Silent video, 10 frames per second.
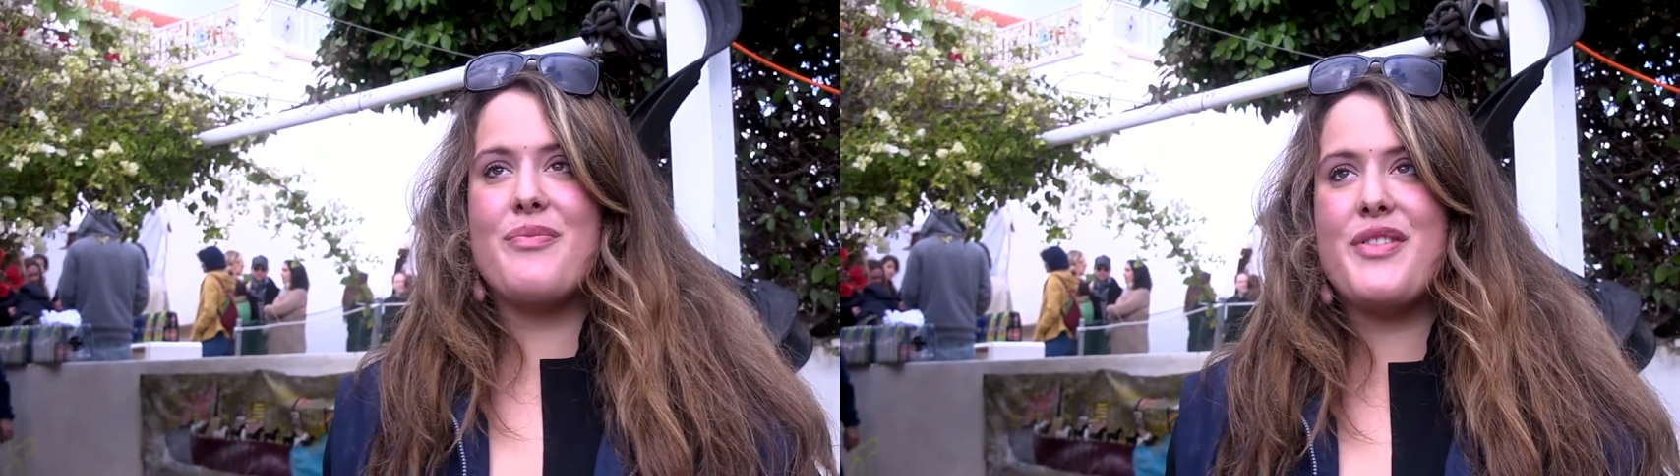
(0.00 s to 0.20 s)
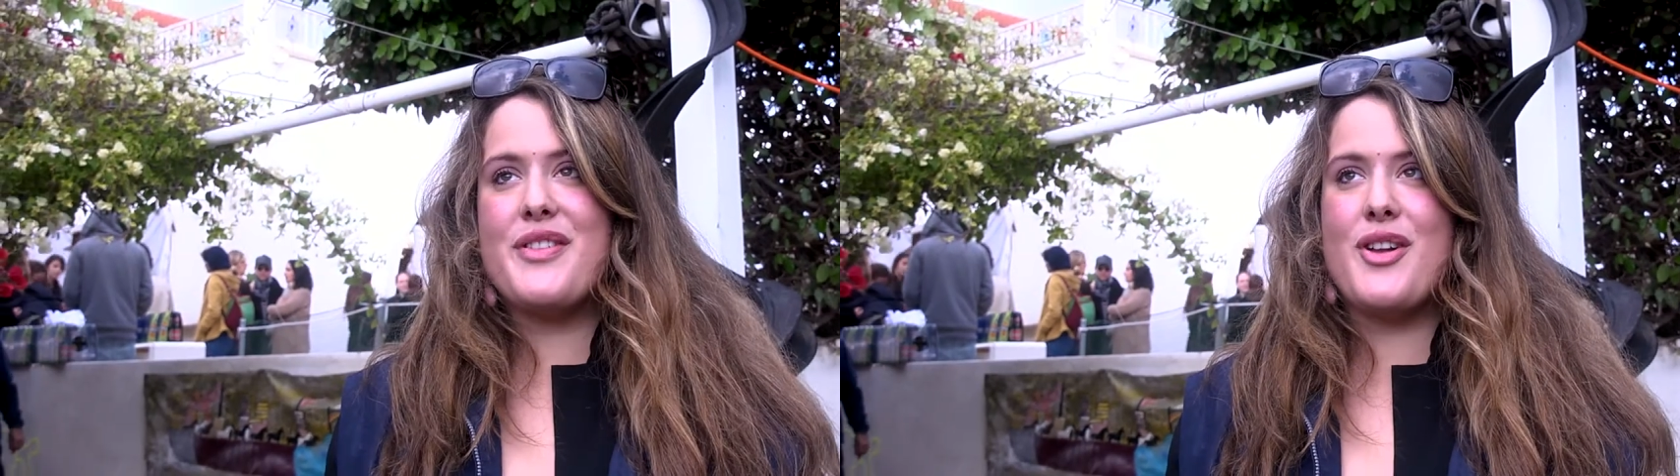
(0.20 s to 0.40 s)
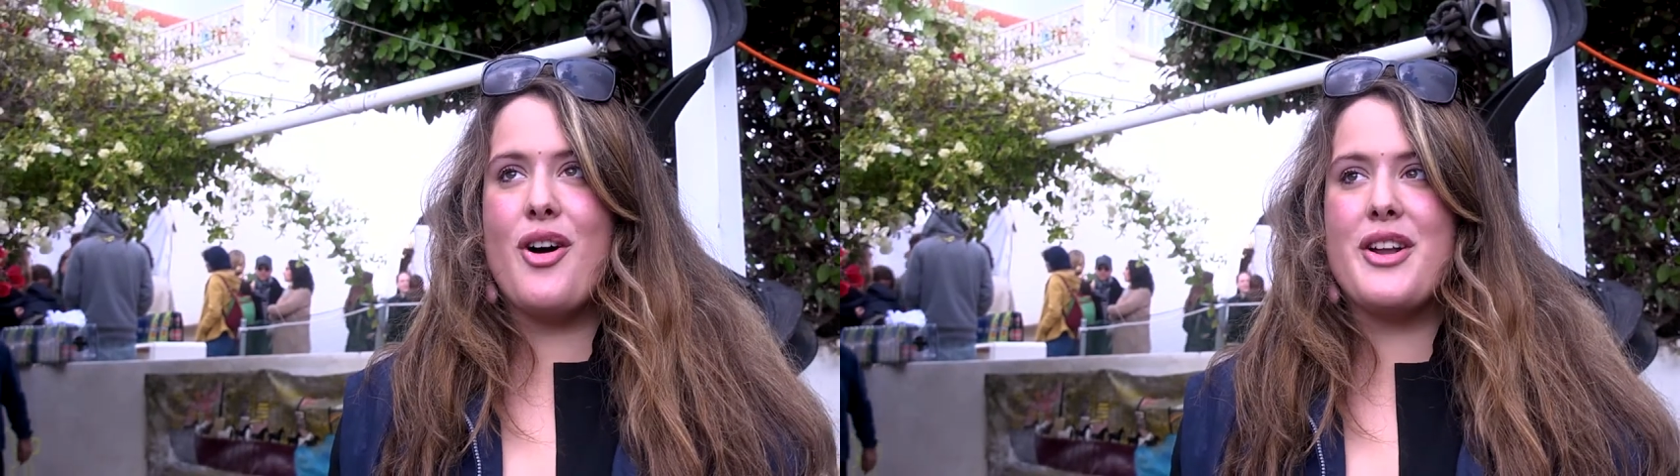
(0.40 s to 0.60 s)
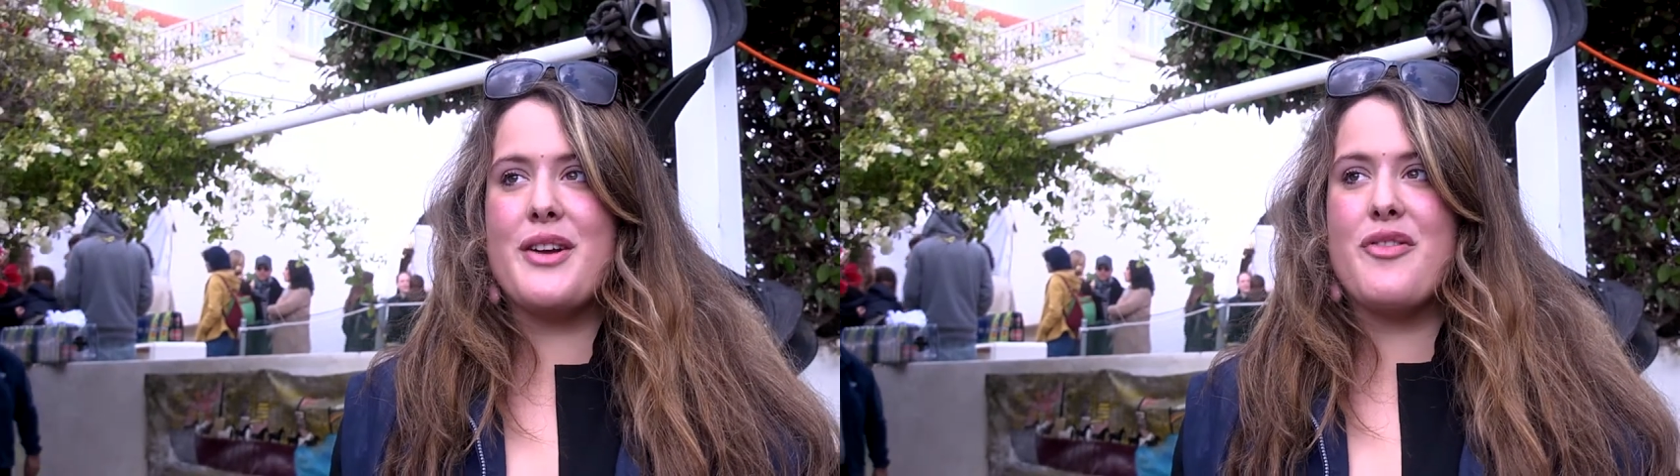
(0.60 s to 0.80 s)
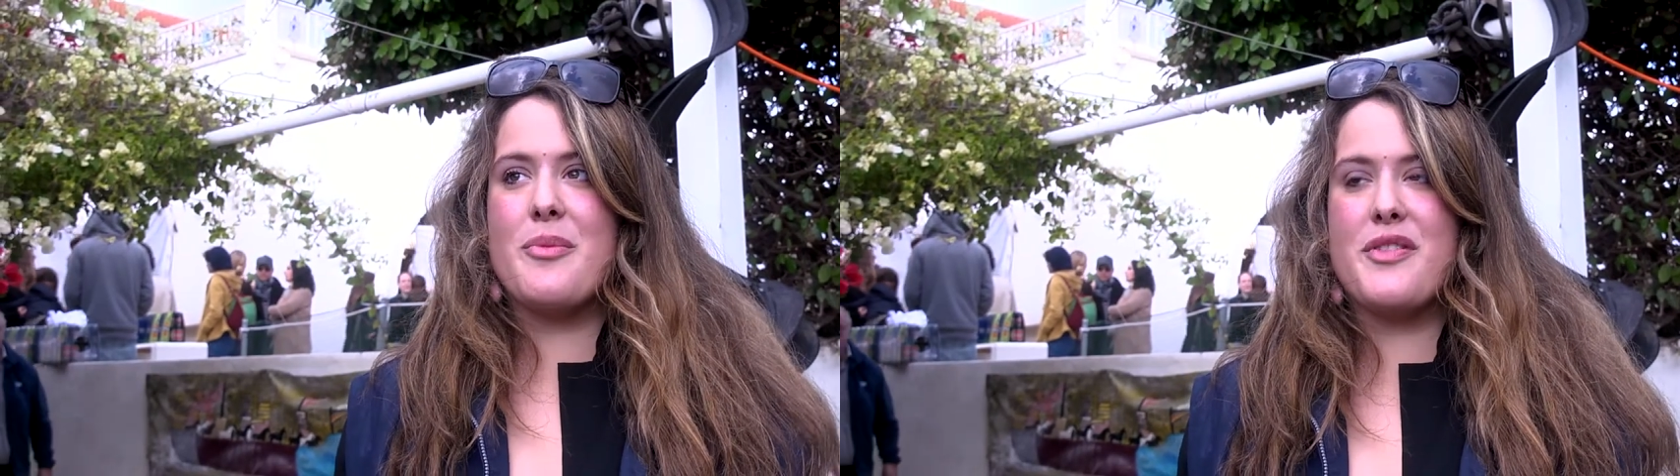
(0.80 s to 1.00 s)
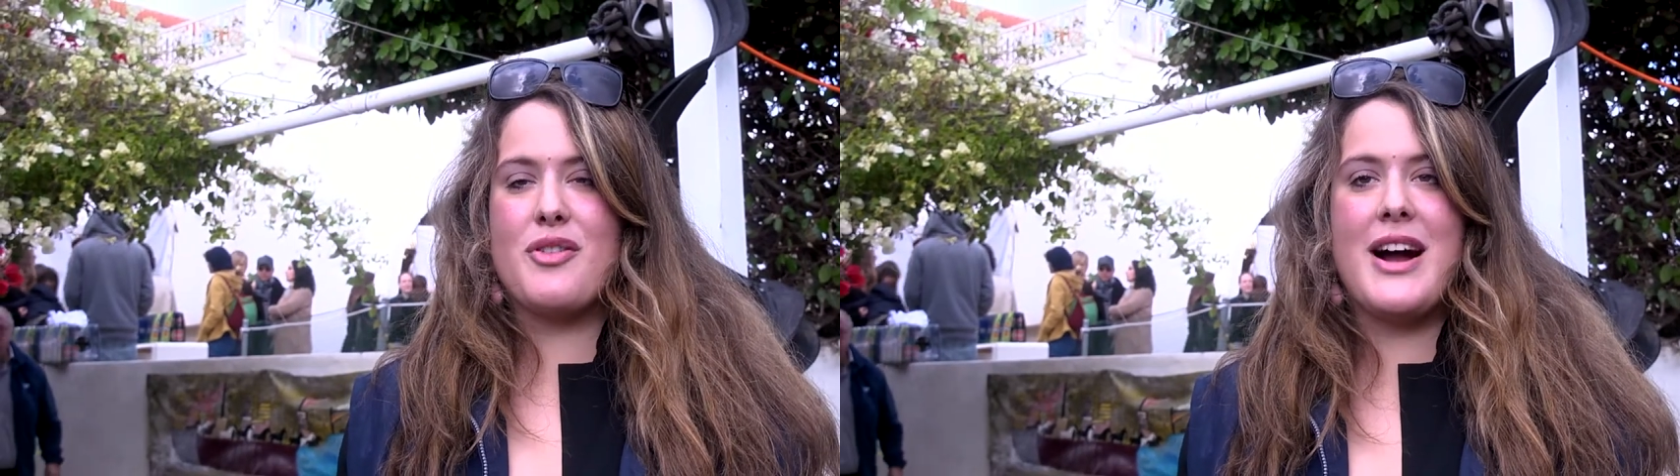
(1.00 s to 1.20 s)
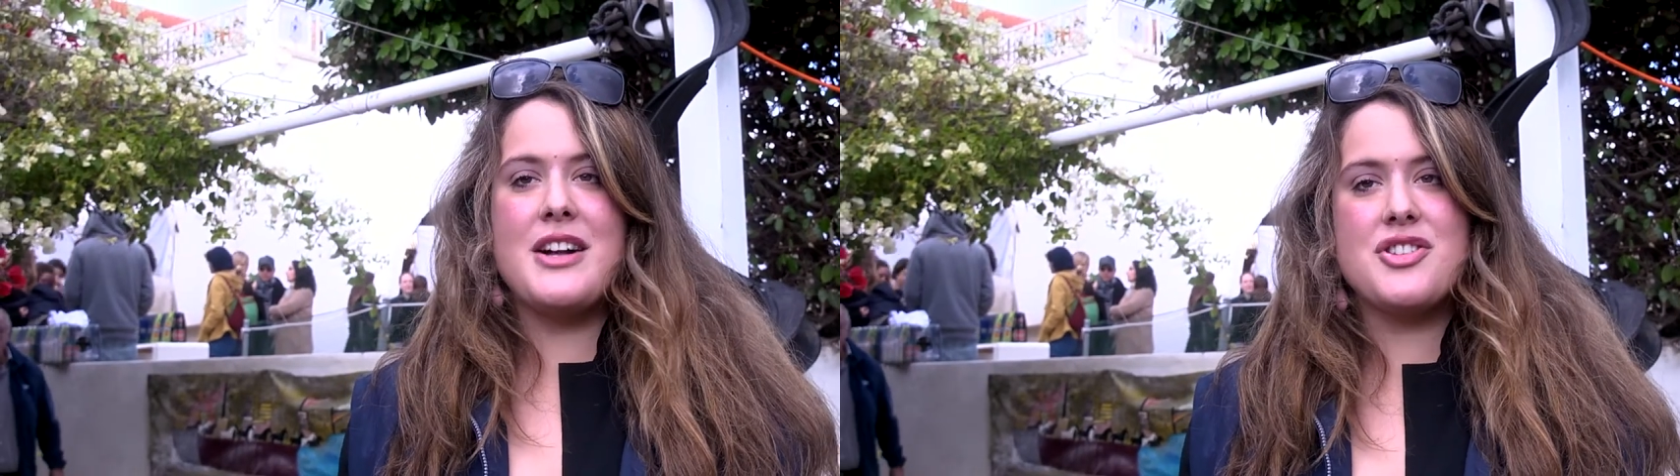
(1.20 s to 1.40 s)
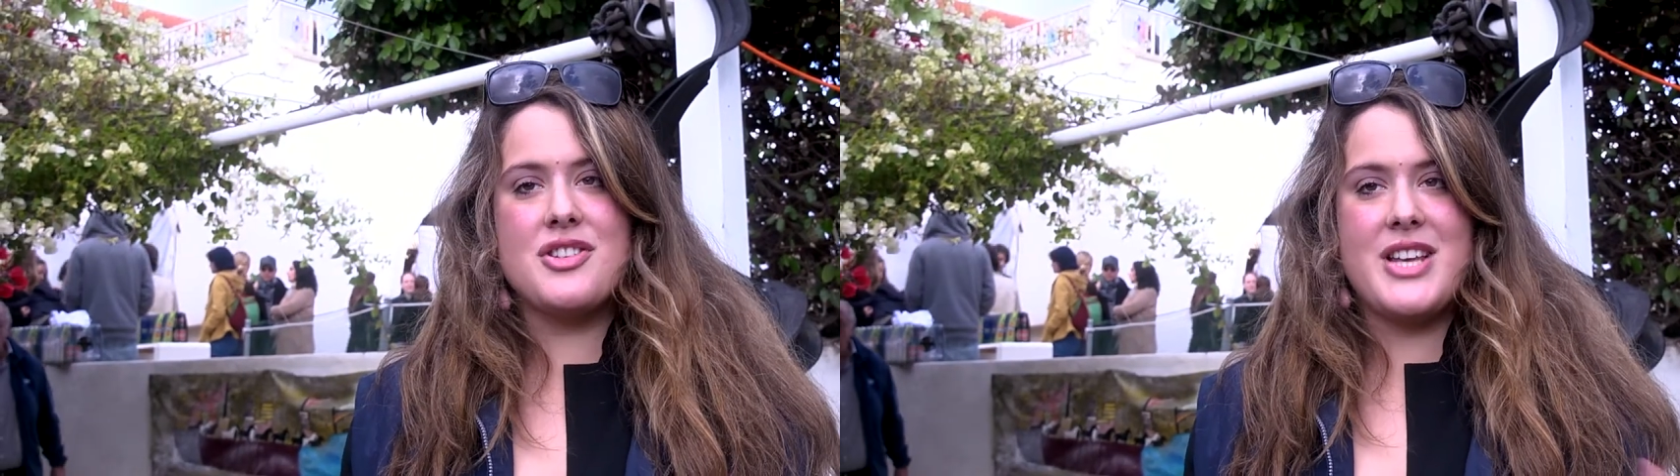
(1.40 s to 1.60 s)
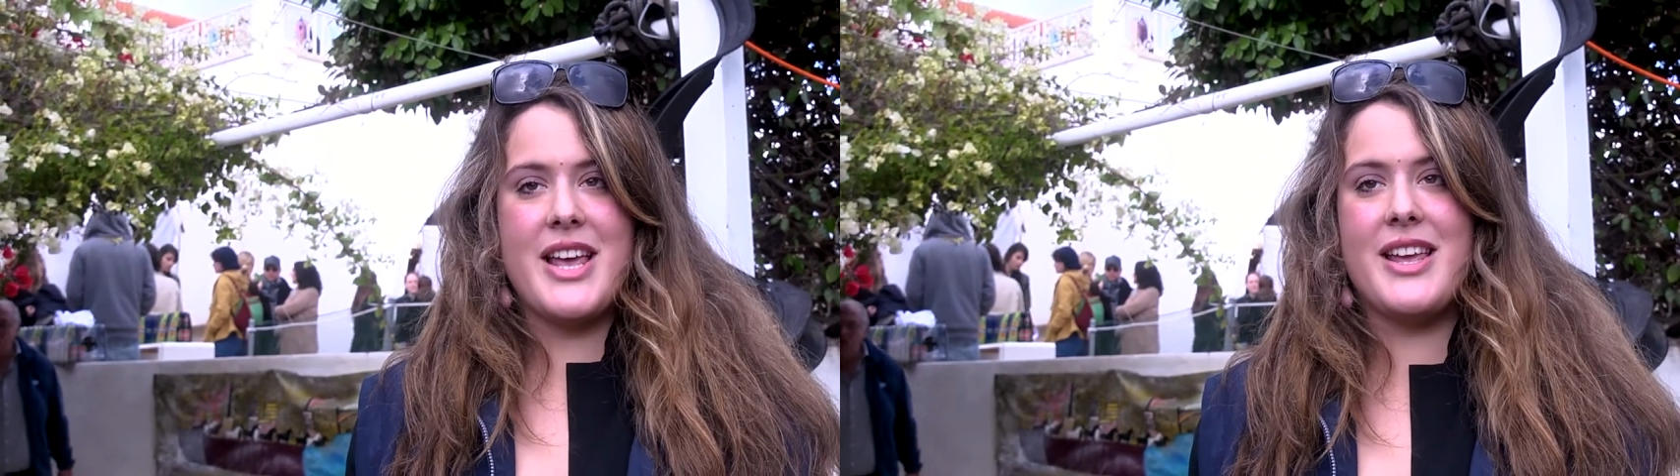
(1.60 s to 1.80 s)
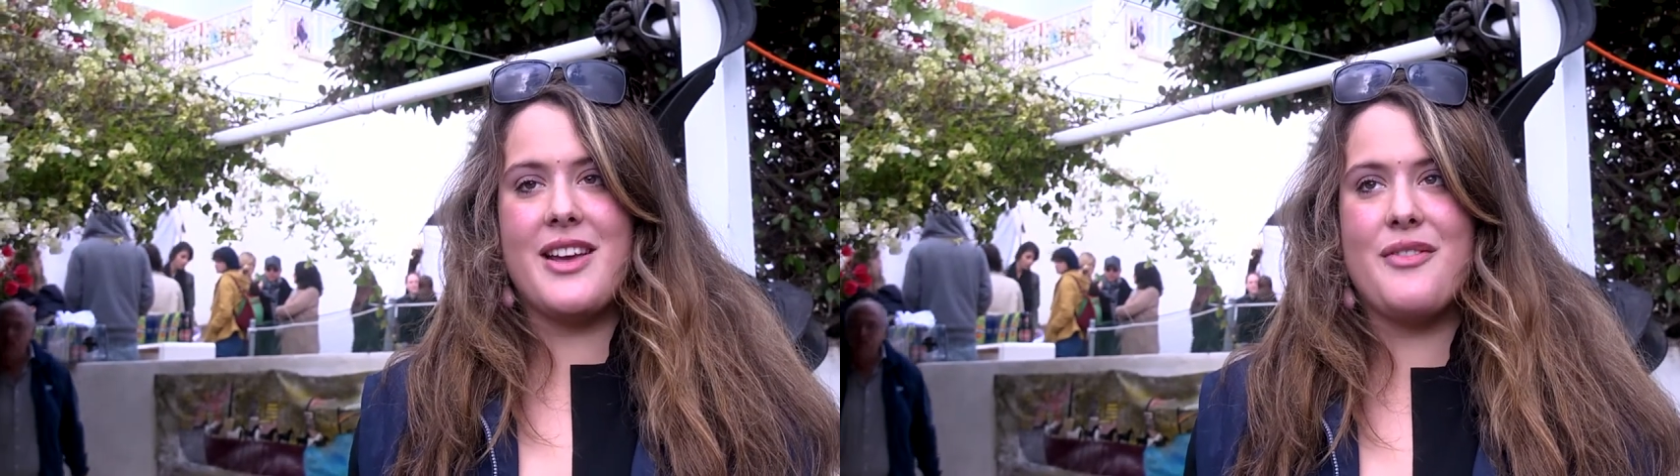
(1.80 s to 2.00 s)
starting from scratch and taking